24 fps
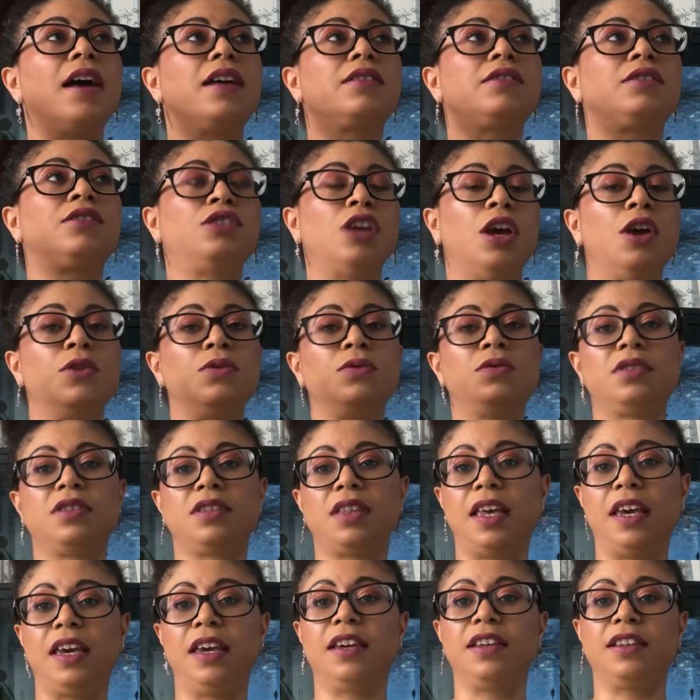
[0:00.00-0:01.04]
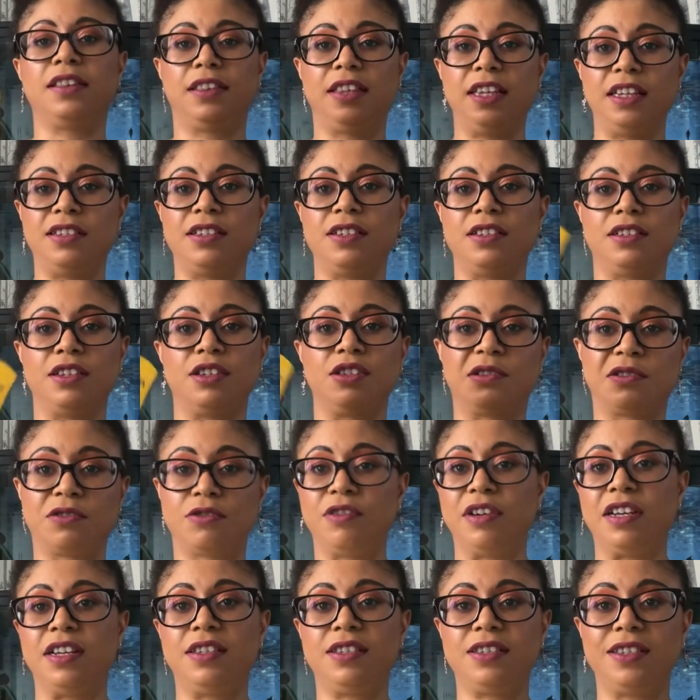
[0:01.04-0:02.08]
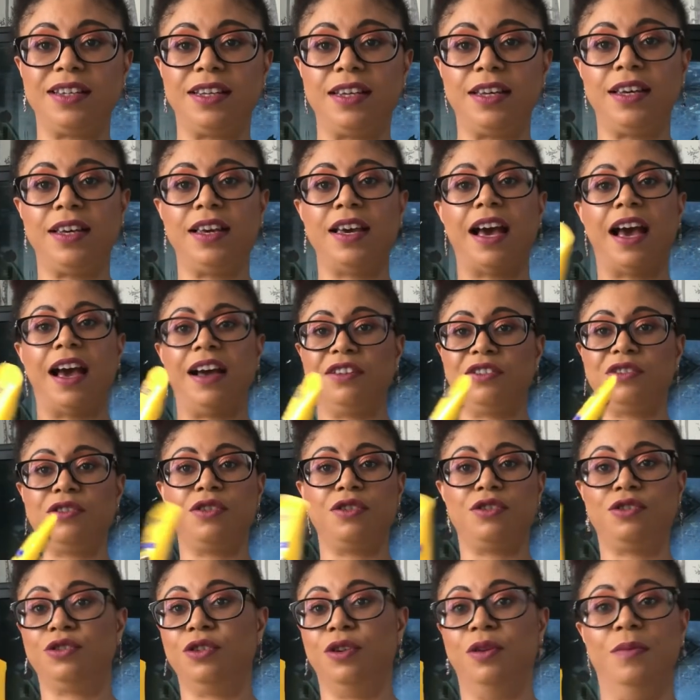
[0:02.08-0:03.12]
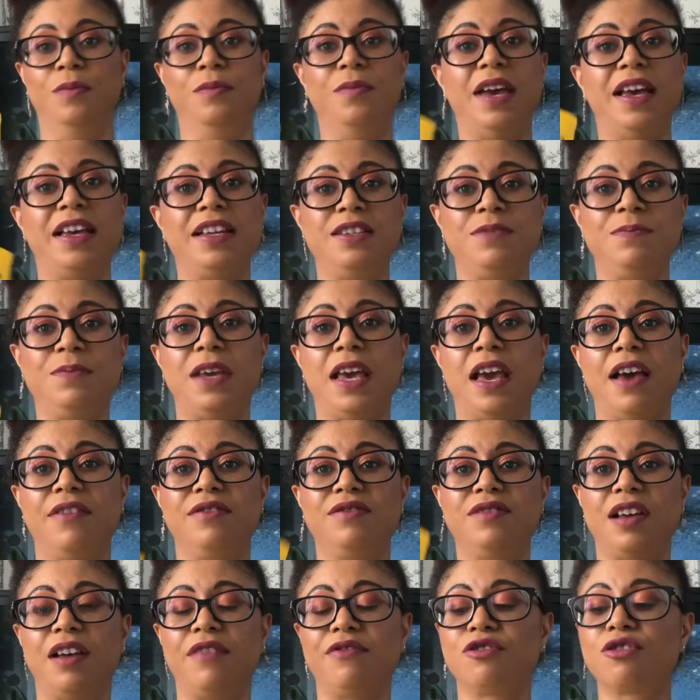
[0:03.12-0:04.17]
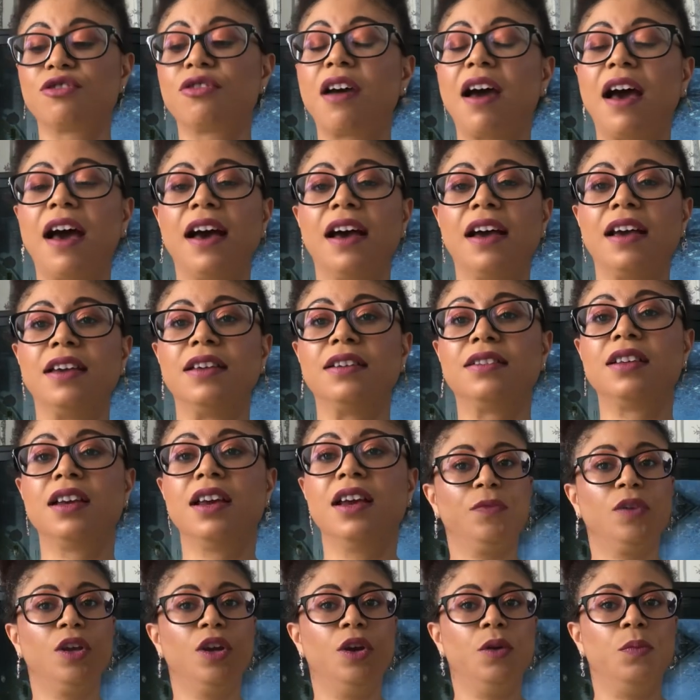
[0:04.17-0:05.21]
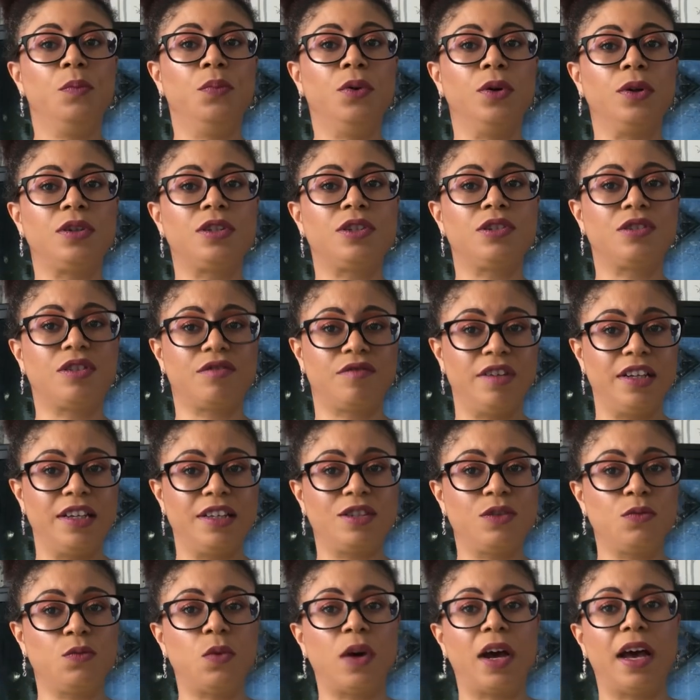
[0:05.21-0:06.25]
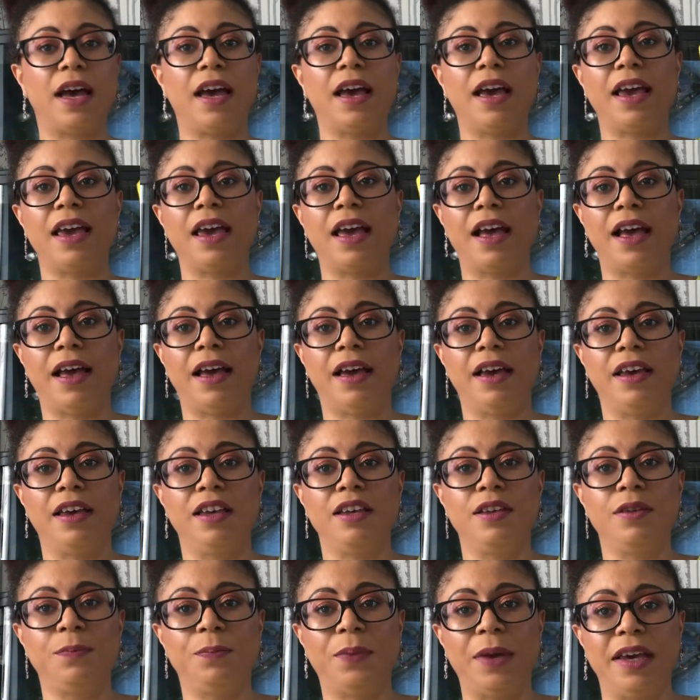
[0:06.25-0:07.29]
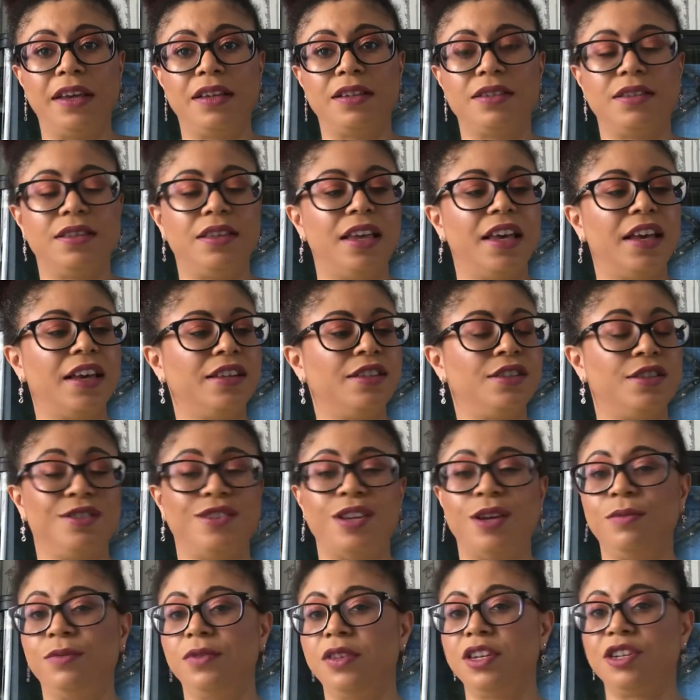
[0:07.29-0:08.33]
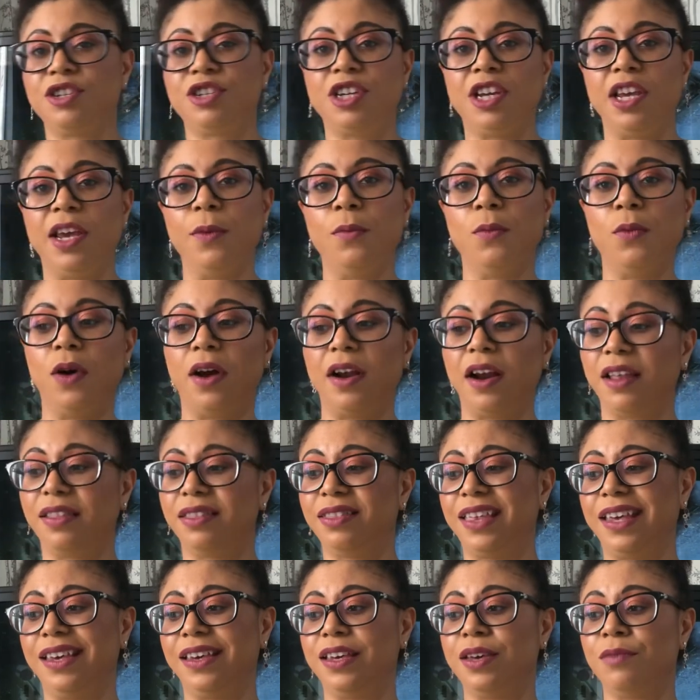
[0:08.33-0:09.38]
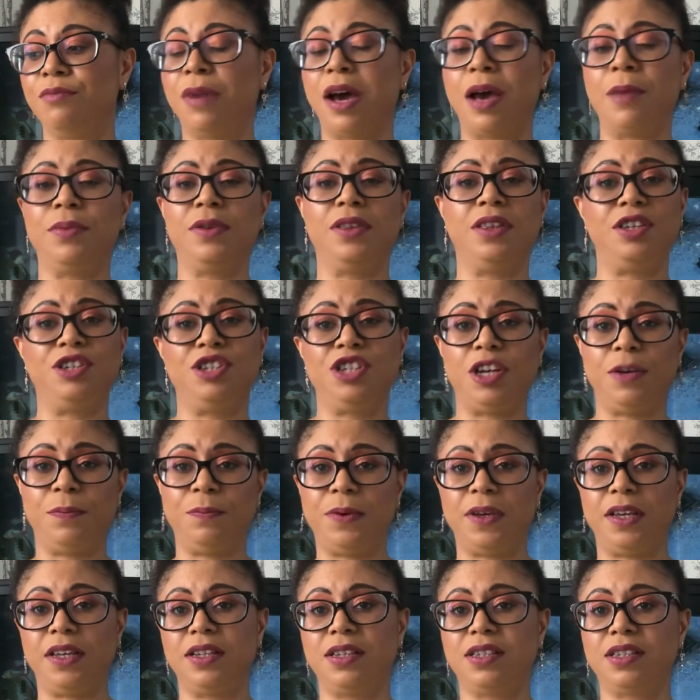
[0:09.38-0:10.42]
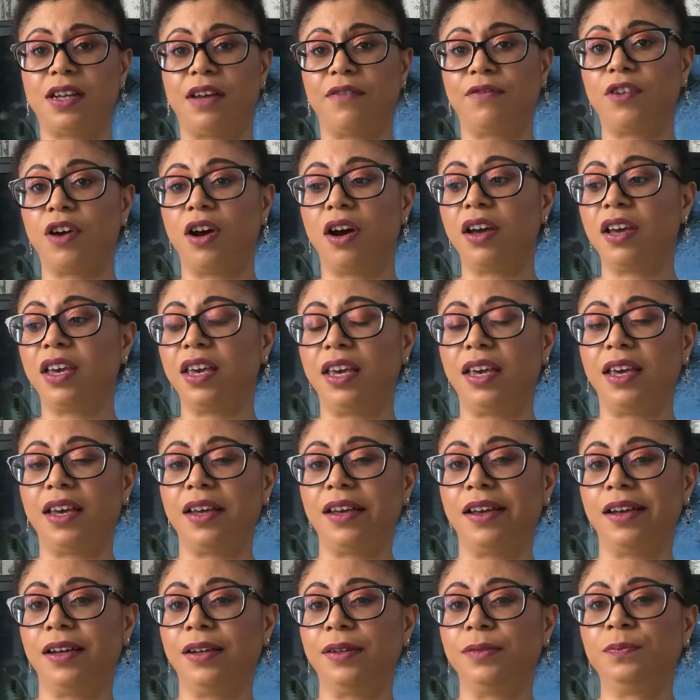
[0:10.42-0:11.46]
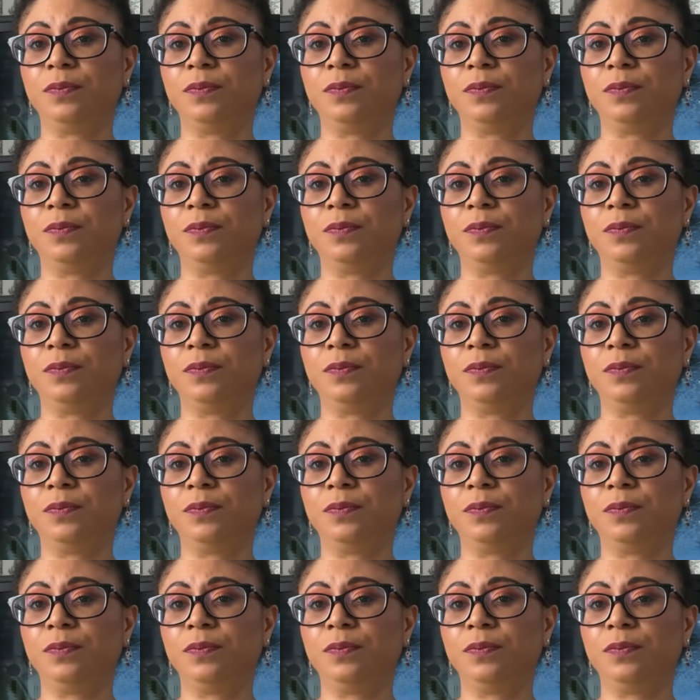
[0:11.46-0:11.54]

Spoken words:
Don't think this is as greasy as some SPFs I've tried. But the reason why I picked this, it's only a cheap one. I think it might be the cheapest I've got here.